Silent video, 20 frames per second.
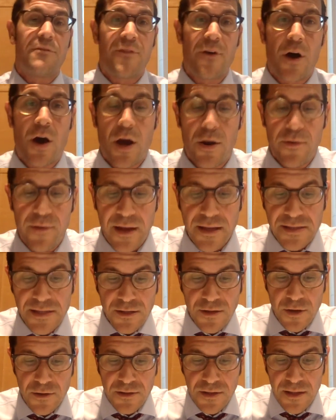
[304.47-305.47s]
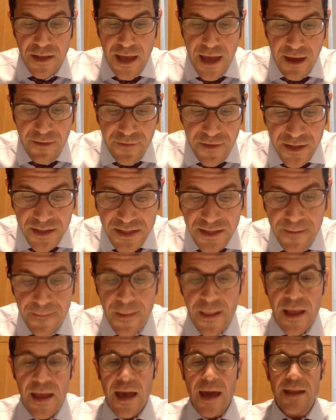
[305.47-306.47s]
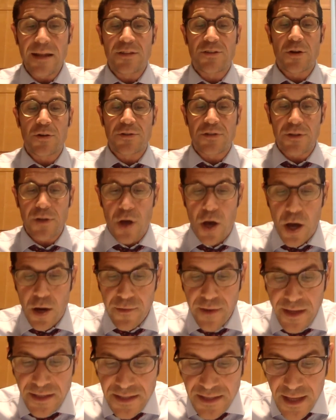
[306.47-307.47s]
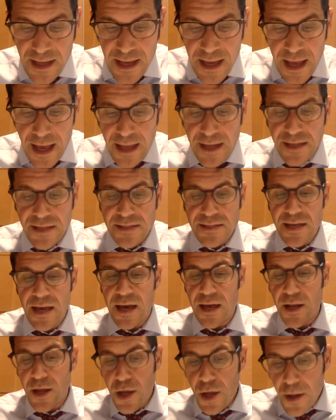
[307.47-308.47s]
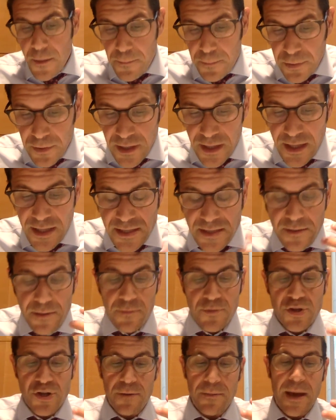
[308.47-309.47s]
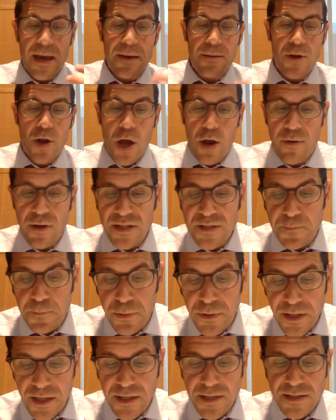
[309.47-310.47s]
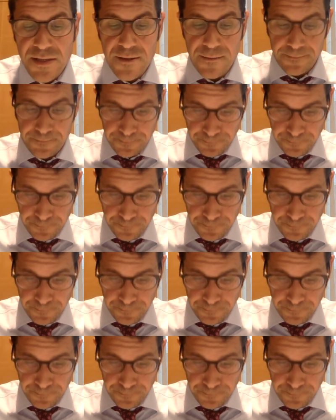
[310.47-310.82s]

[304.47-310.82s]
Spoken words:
va'aretz. He turned to the heavens and he turned to the aretz and he said, please, Shamayim and aretz, please,